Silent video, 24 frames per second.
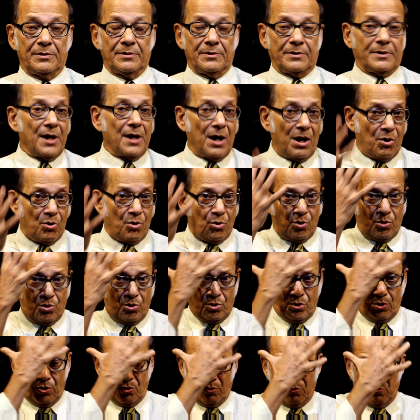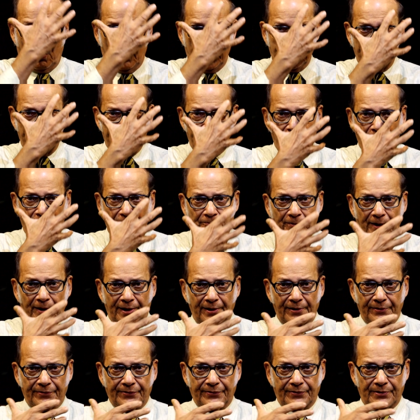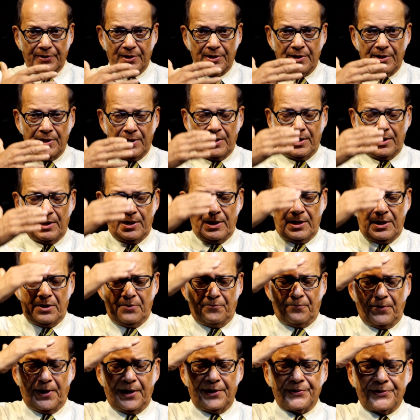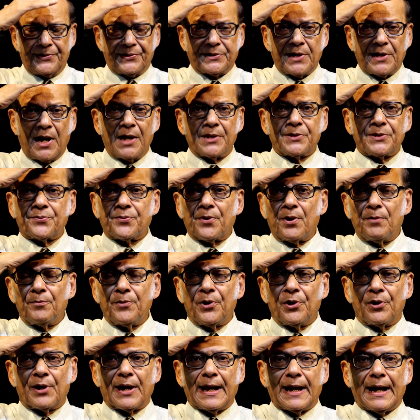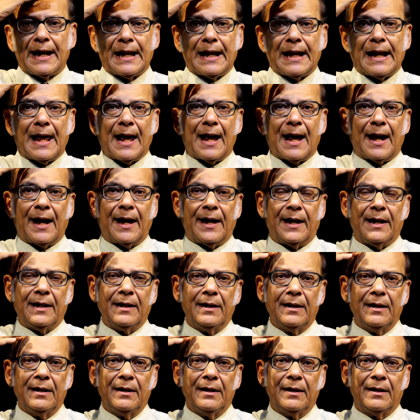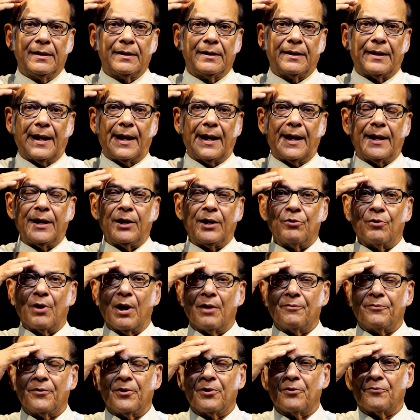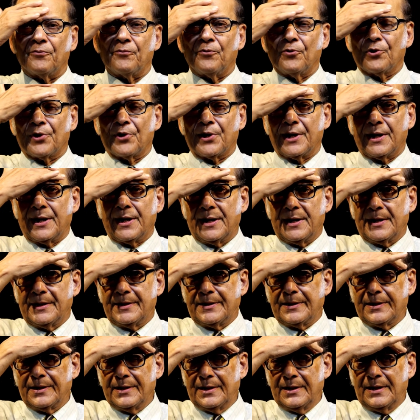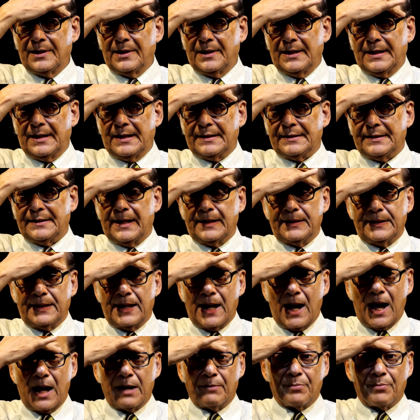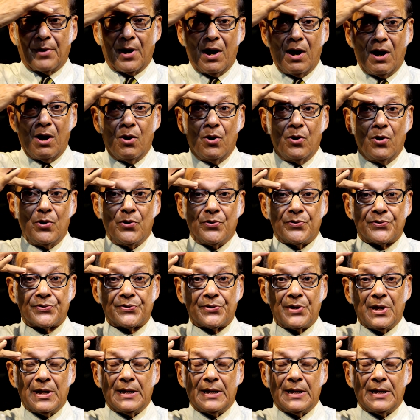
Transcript: Now, what is your face? Face starts from your hairline, then you have your forehead, then the eyebrows,